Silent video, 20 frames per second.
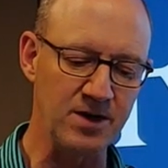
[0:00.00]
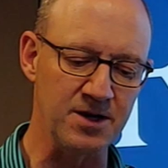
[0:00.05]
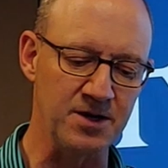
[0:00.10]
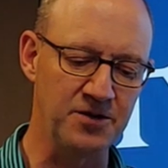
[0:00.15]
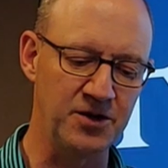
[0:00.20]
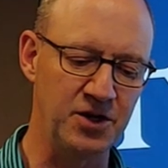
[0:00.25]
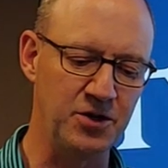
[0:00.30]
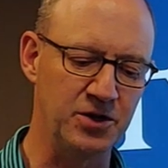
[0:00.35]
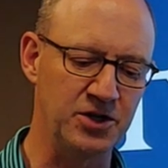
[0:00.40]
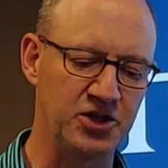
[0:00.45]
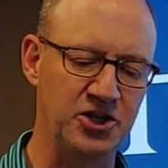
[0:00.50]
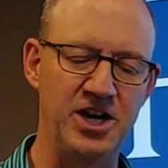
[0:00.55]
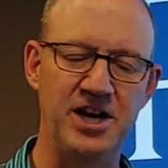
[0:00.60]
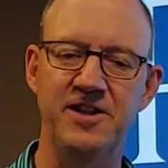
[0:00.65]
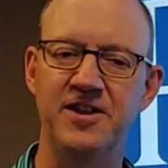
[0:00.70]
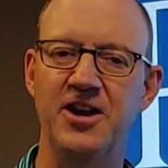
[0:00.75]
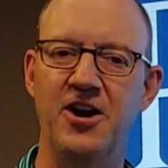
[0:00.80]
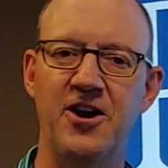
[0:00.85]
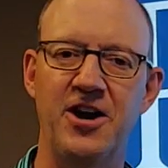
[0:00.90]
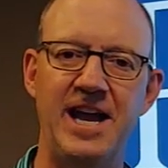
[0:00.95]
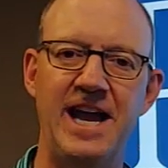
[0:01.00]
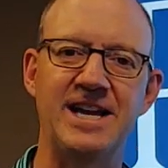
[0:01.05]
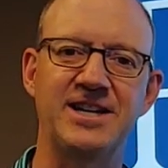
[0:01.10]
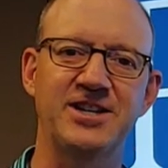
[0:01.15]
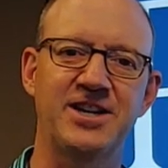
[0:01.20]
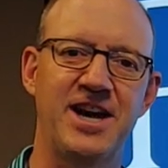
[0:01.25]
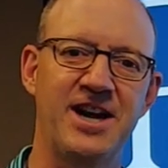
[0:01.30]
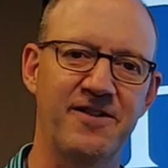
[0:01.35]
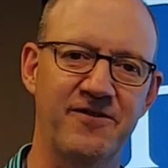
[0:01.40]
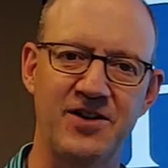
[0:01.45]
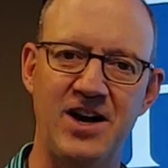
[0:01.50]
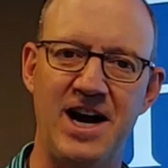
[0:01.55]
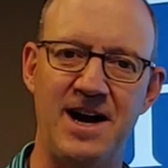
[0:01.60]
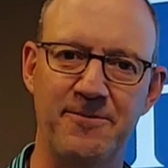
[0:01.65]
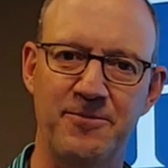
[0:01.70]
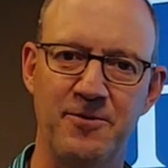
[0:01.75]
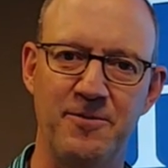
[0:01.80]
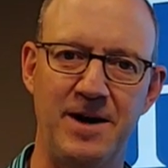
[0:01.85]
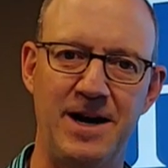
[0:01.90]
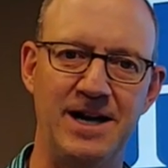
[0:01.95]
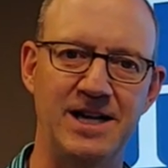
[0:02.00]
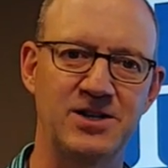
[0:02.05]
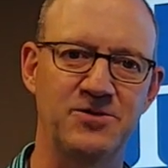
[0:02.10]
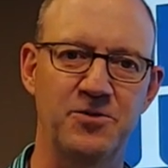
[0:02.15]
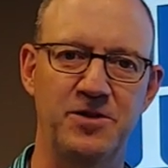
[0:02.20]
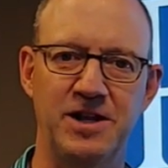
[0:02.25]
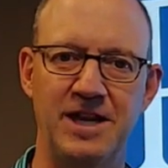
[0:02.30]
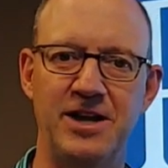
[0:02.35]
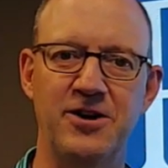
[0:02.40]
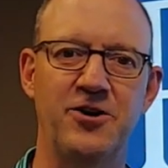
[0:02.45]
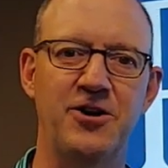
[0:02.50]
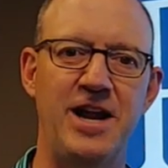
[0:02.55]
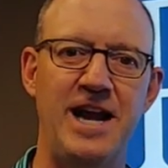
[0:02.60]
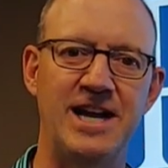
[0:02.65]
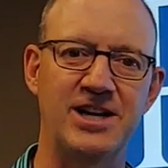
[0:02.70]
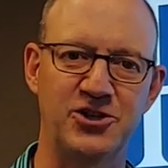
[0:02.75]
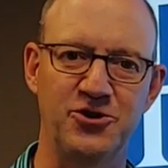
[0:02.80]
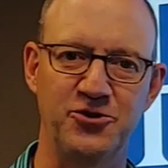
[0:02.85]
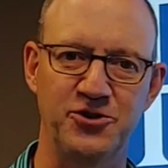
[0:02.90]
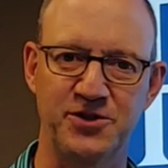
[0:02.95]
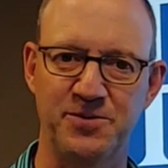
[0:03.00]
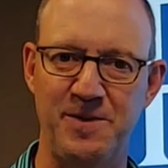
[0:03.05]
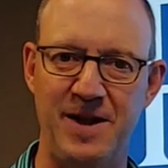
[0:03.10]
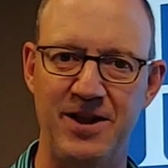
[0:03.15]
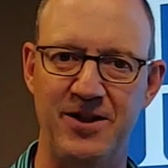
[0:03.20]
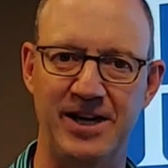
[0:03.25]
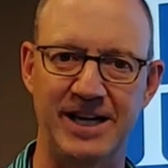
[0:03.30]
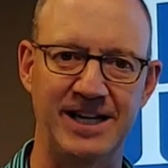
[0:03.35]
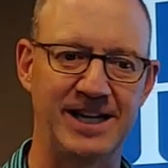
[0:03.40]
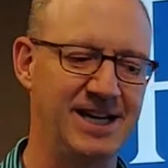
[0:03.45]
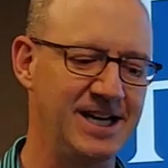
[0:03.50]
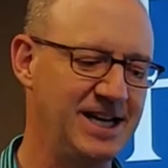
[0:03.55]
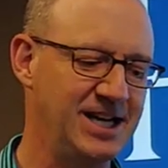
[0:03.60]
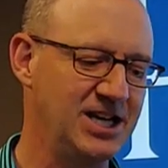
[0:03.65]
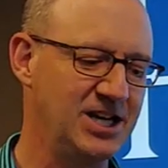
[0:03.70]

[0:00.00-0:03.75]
The USGA and the R&A had to kind of compromise with international spelling.